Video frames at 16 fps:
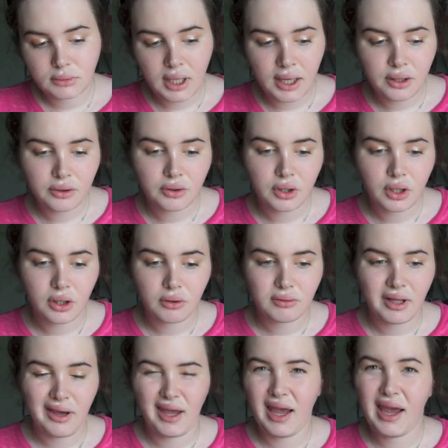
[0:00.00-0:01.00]
I don't know,
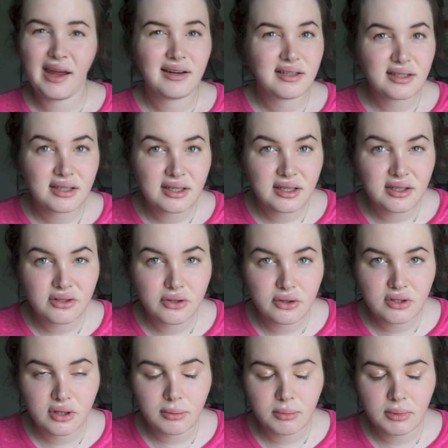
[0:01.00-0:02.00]
like entities
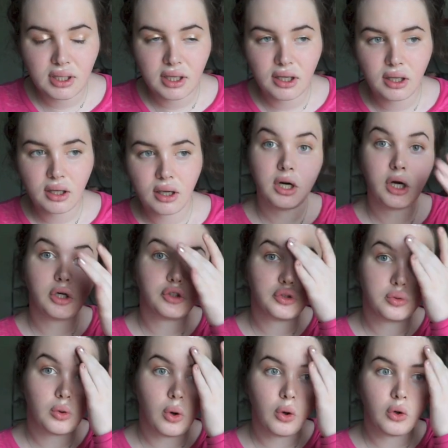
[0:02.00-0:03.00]
or something. There are
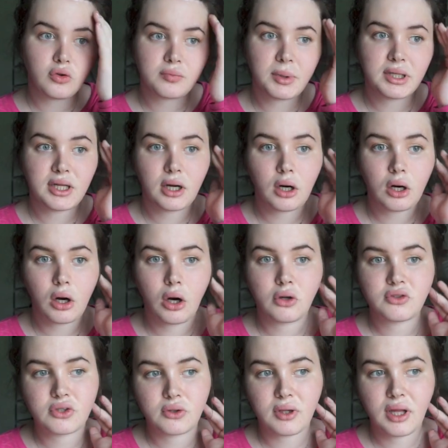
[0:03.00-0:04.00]
trolls, but there are
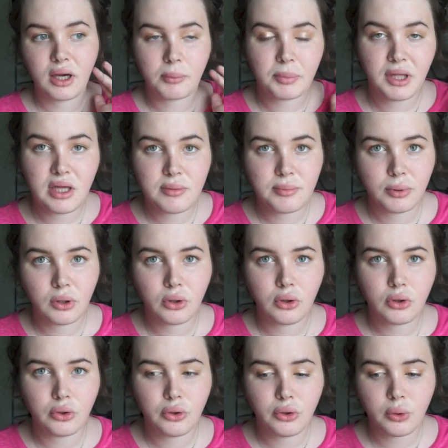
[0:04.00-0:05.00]
also like
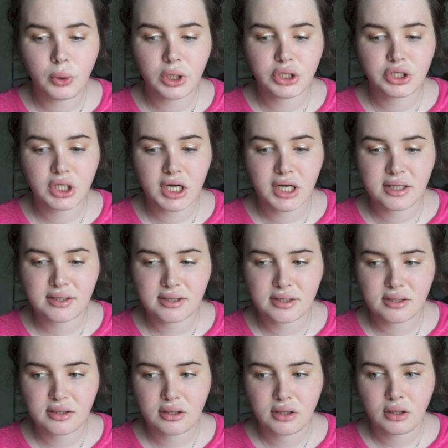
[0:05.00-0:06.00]
people who are
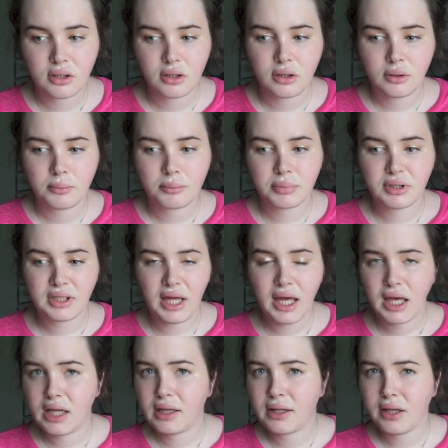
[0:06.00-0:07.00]
just
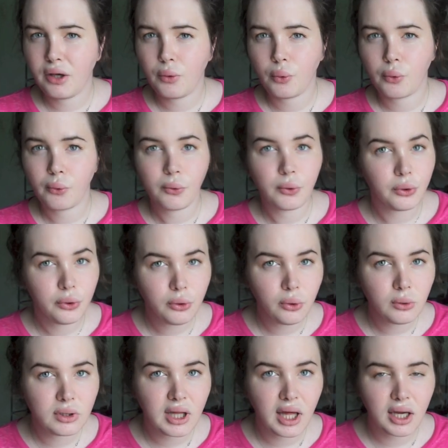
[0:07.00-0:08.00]
blatantly
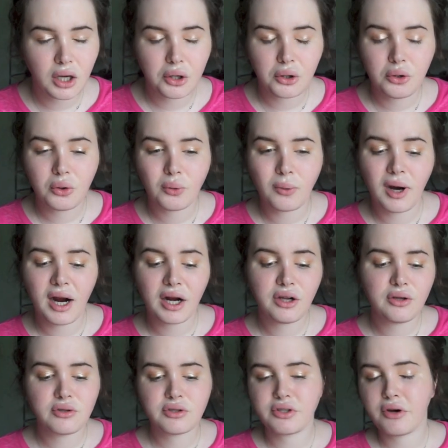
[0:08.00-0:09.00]
rude, like, ooh, why are
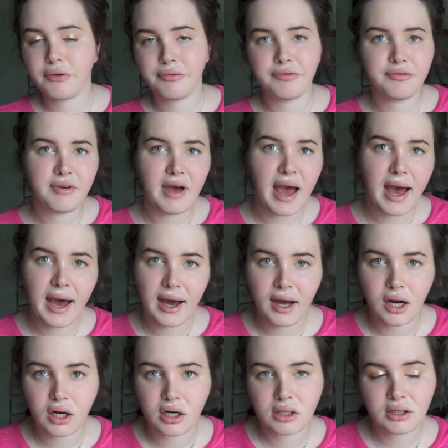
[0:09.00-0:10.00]
you so
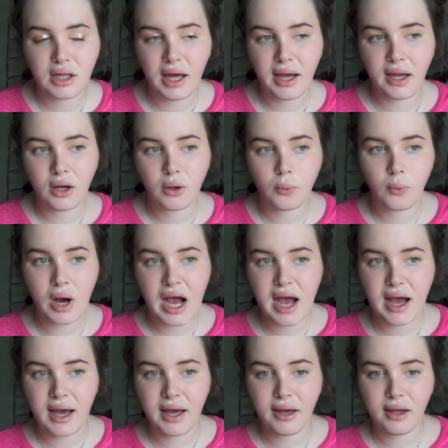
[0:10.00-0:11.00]
fat? Or like,
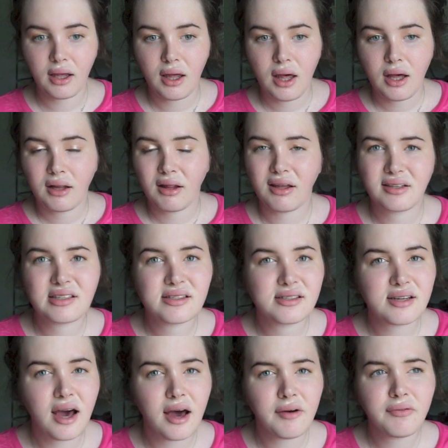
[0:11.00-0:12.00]
why? Like,
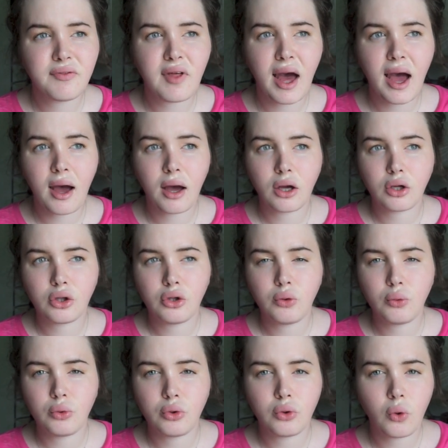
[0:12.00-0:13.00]
stuff that
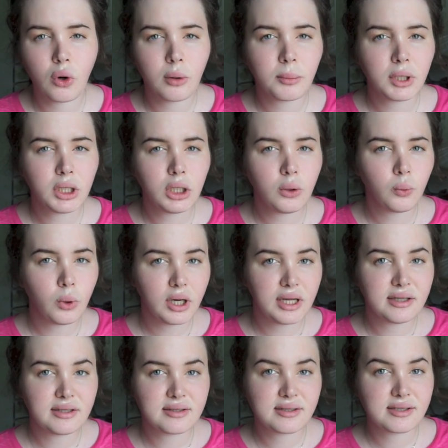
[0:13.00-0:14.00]
you normally
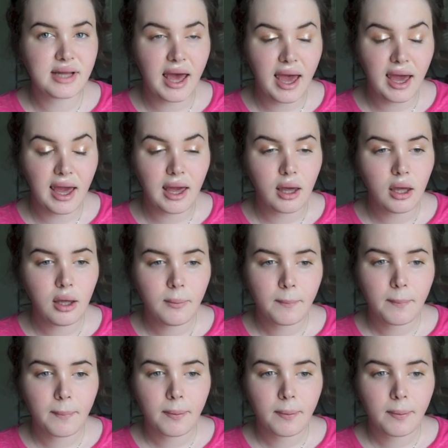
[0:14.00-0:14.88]
wouldn't say